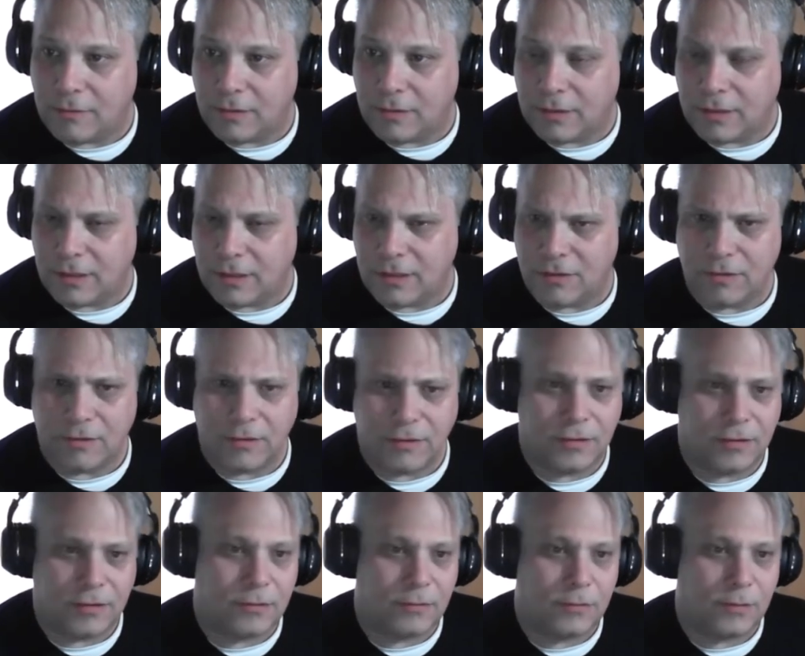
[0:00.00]
was
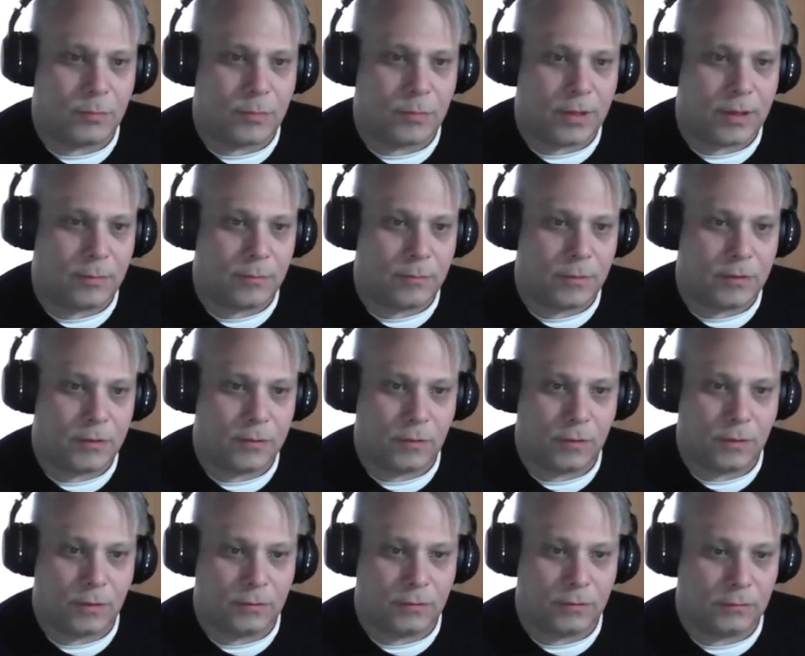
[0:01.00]
introduced to her by a
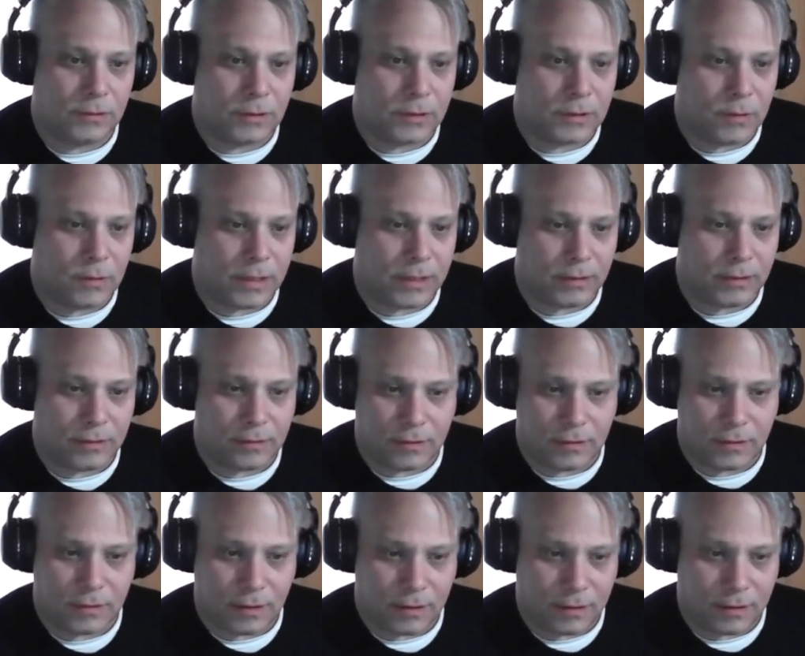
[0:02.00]
mutual acquaintance
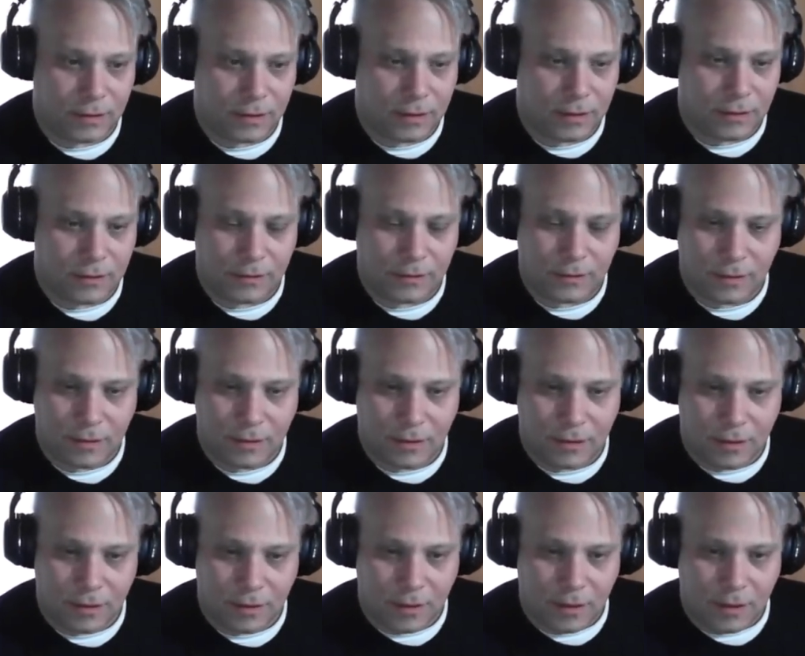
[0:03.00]
and uh,
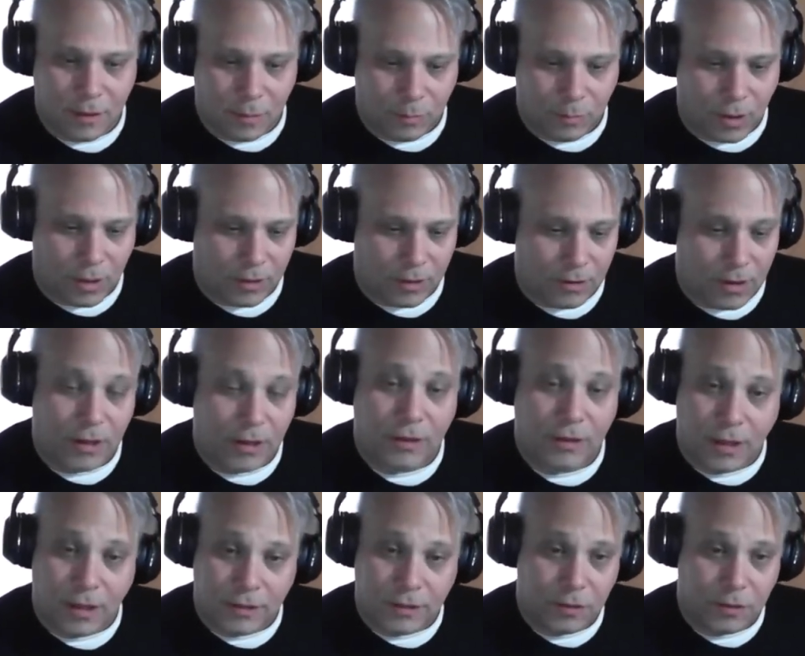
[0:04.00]
brought her on,
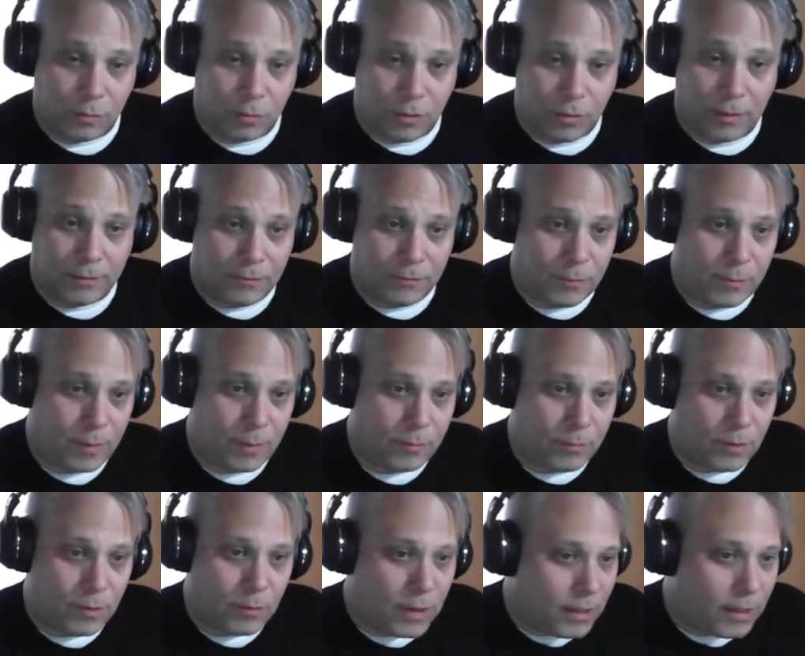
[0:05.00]
as you probably
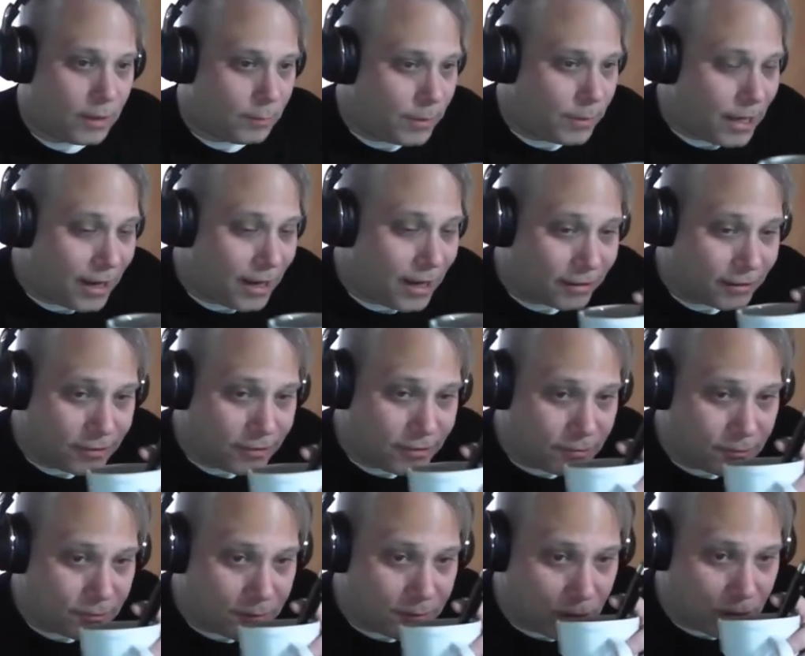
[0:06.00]
remember, a while back, and she
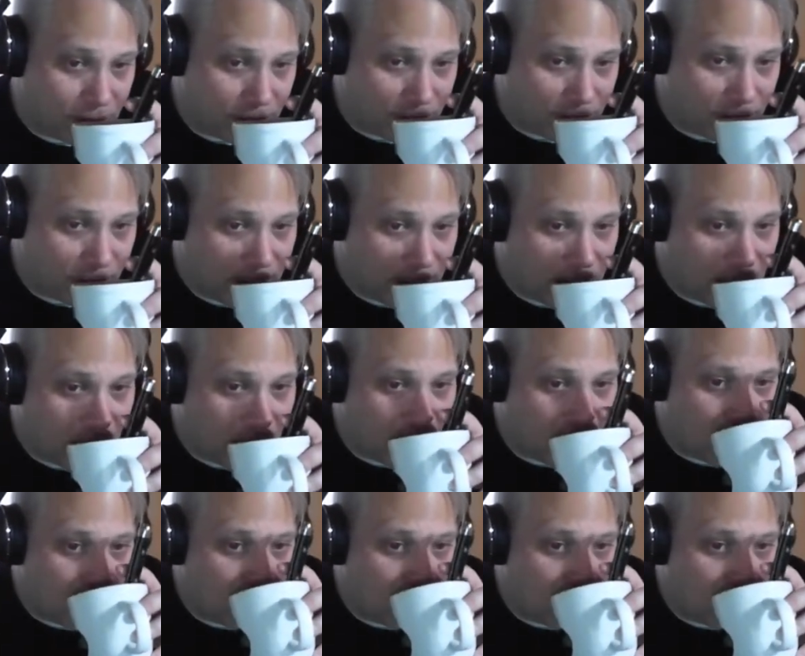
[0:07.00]
was wonderful then.